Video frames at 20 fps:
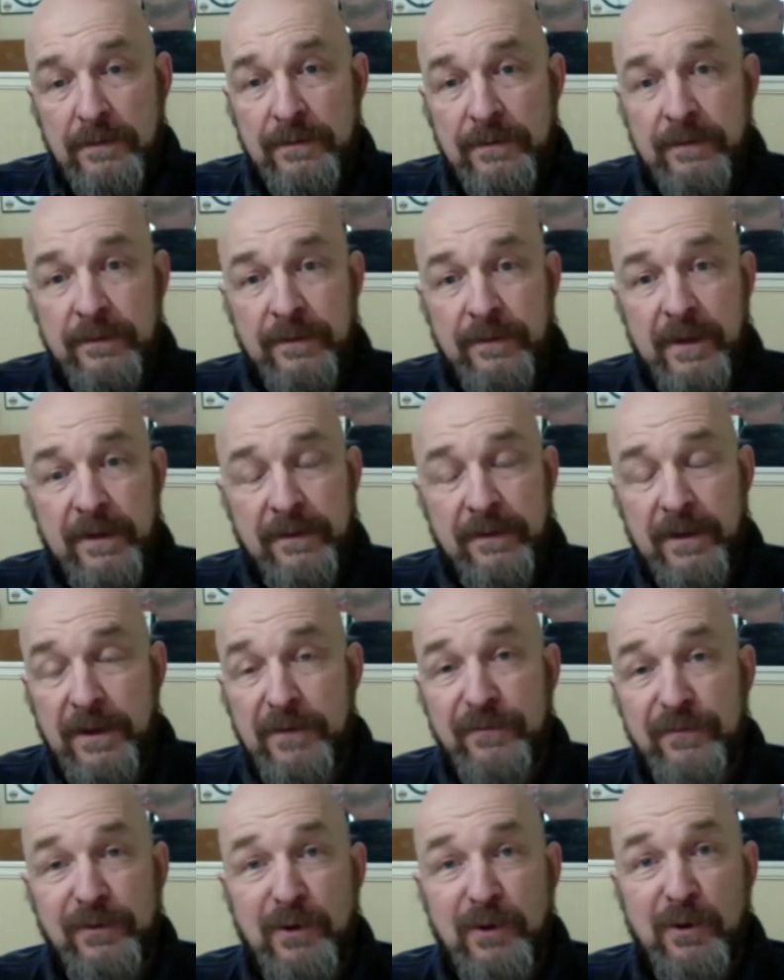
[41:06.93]
thank you
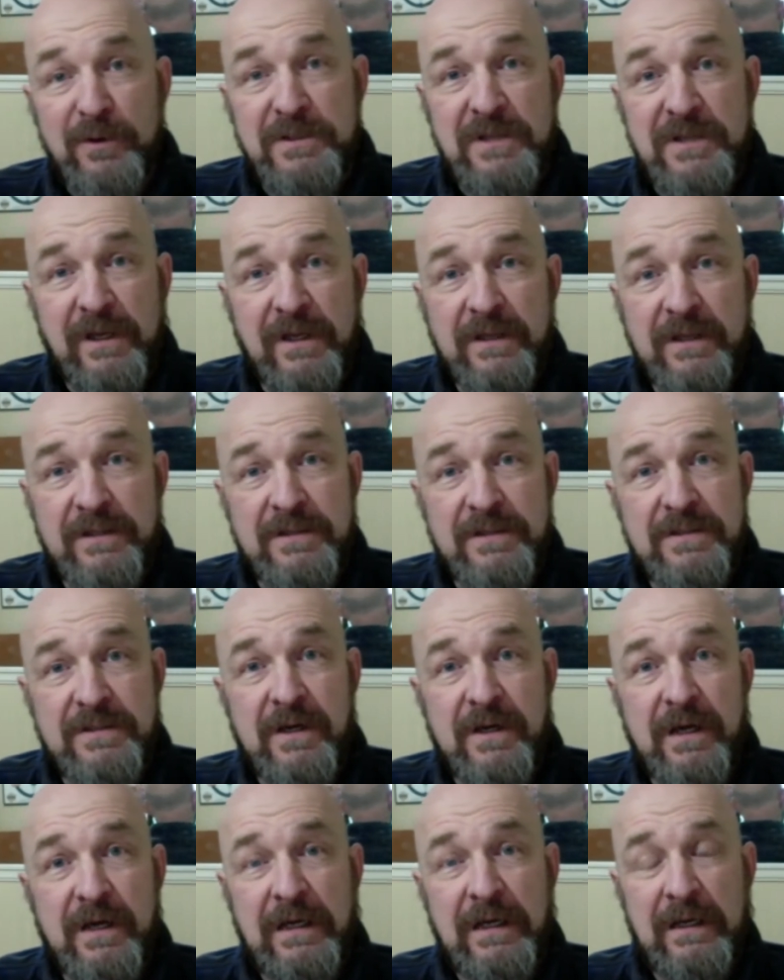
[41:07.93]
for noticing. It's
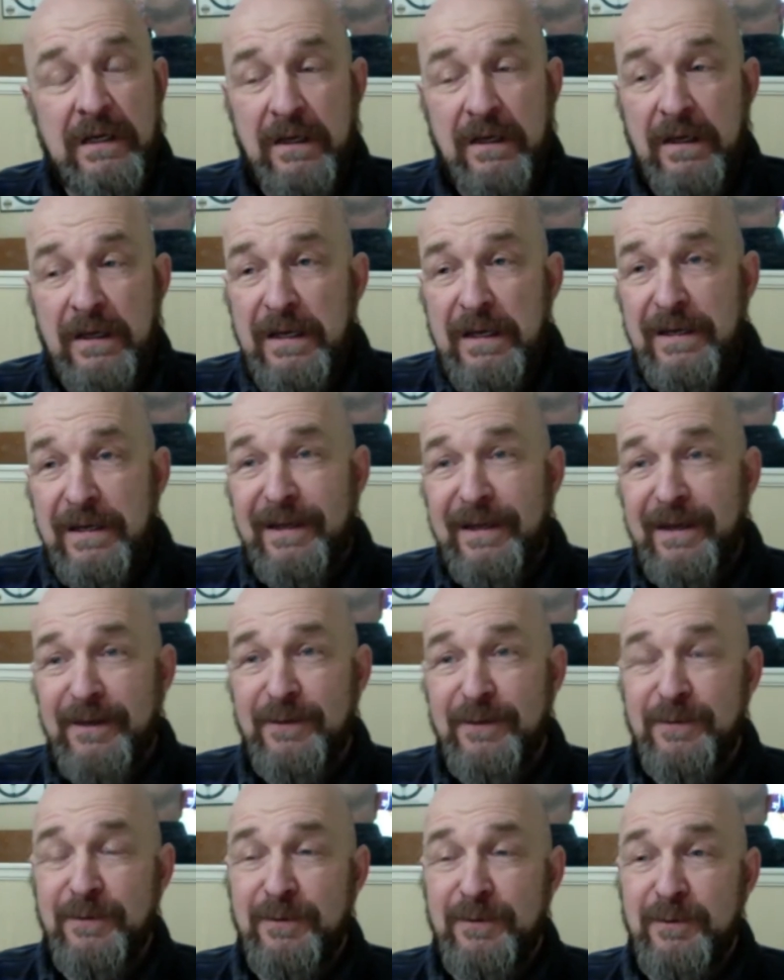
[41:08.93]
yeah,
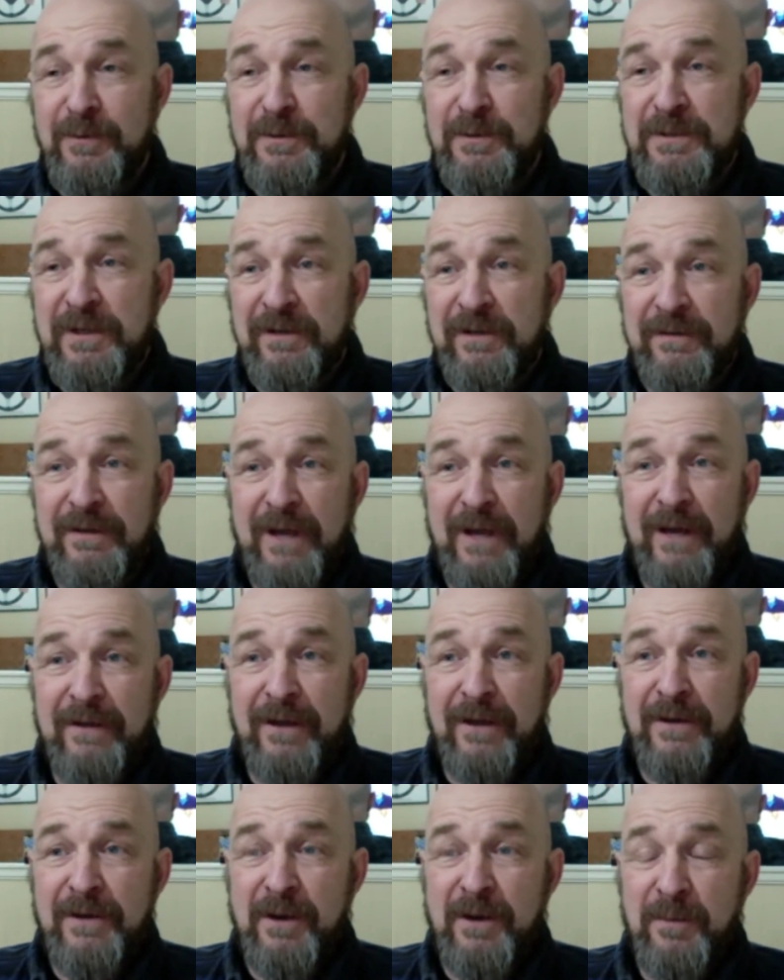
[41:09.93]
there was a
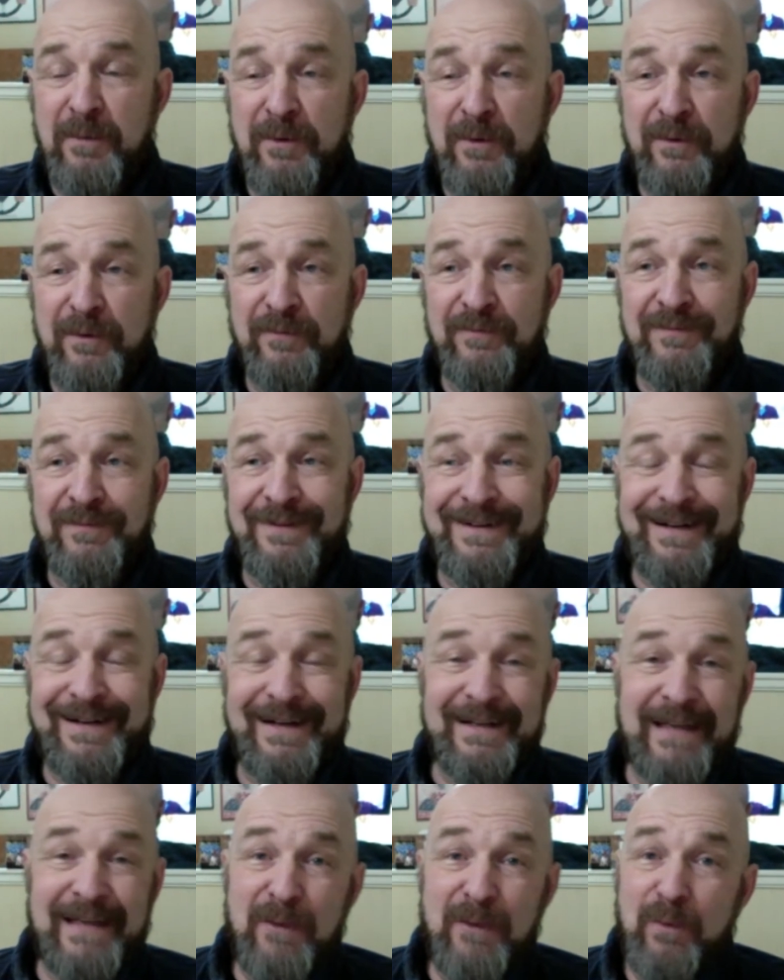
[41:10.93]
number of,
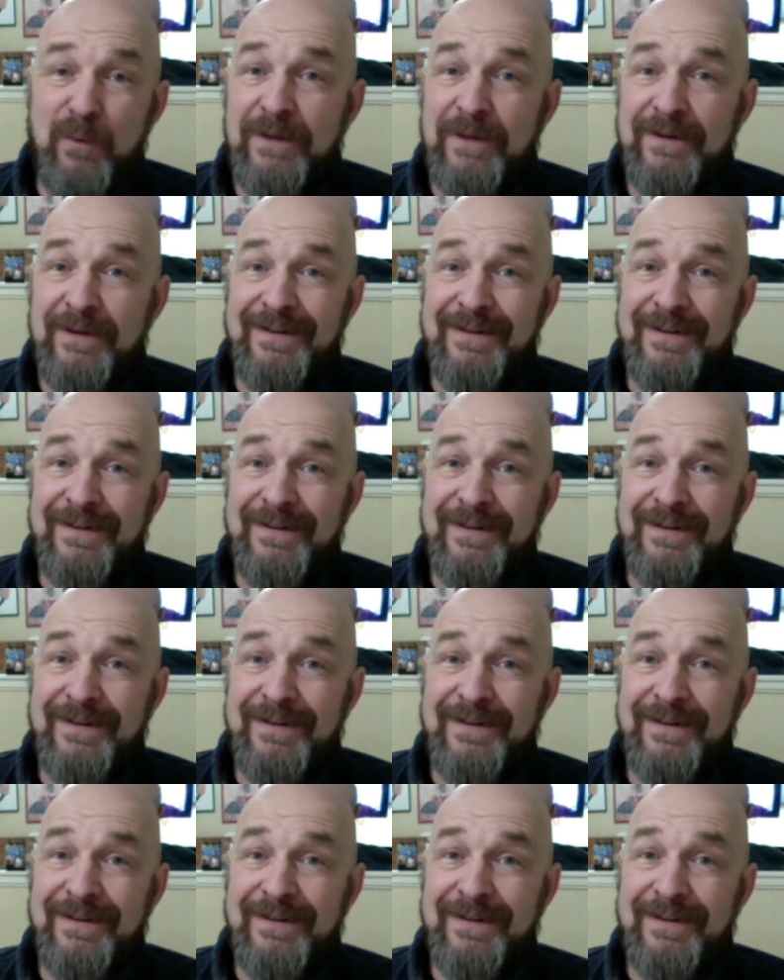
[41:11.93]
again,